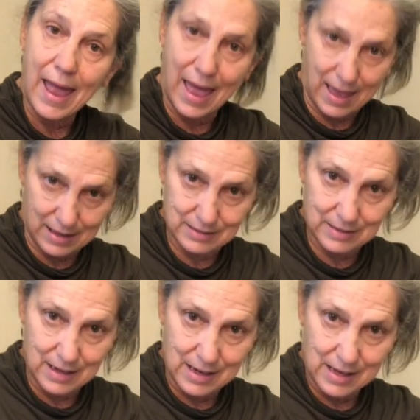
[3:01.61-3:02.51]
and
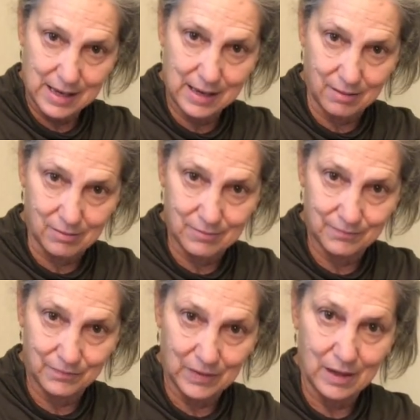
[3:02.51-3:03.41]
heel.
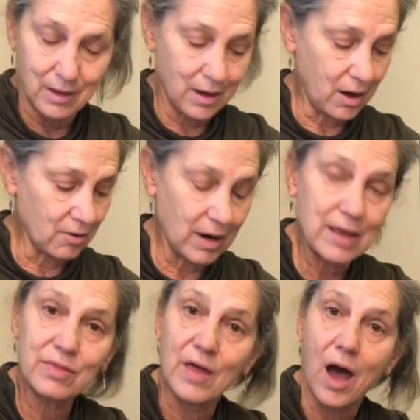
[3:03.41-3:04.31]
All
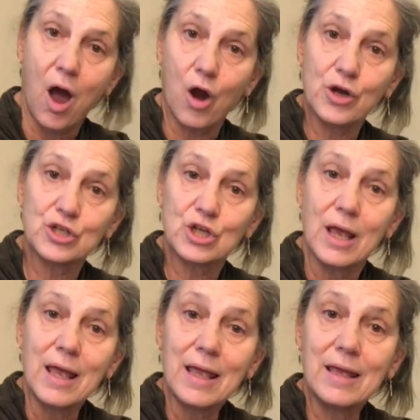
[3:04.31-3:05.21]
right, the arch
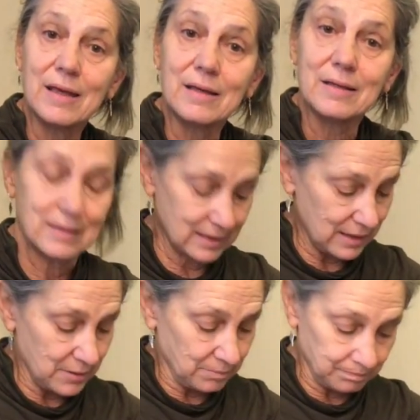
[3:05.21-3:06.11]
is
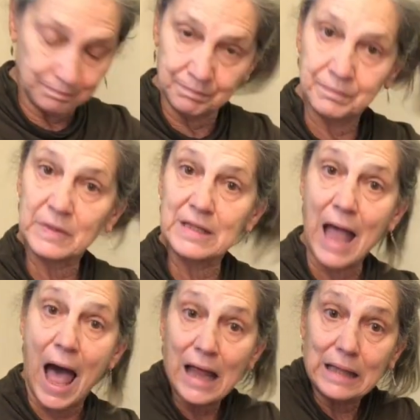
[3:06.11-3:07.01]

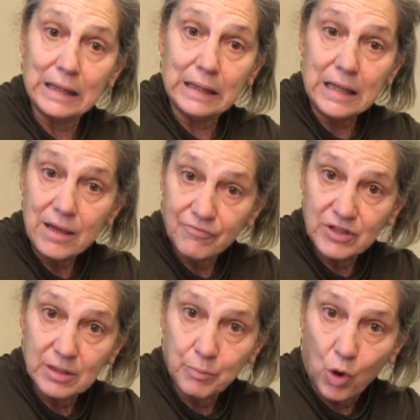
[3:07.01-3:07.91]
not
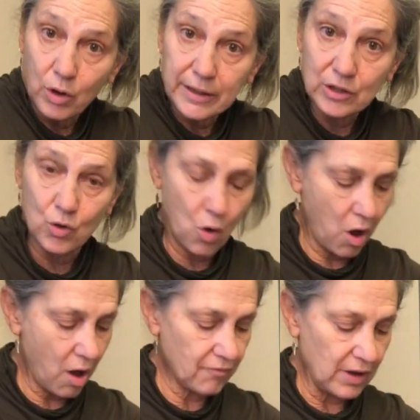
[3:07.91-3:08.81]
lifted pulling you
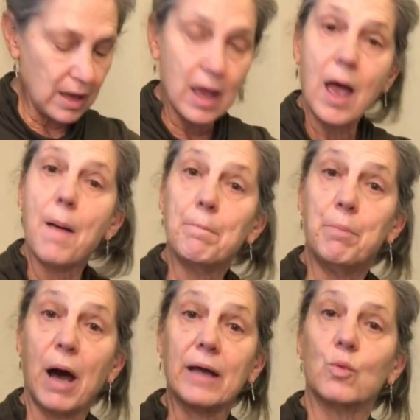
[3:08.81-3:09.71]
off,
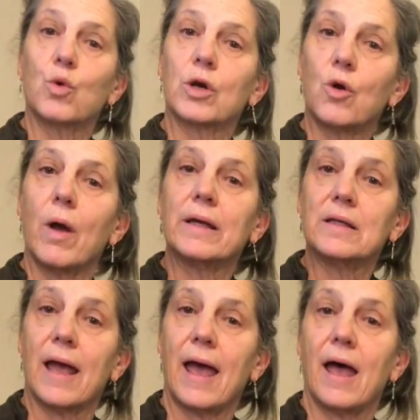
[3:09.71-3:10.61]
but we're going to
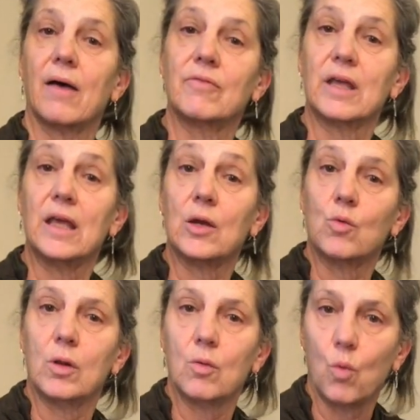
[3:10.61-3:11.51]
have
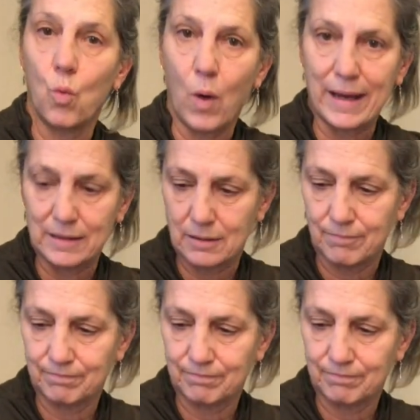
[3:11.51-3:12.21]
equal weight.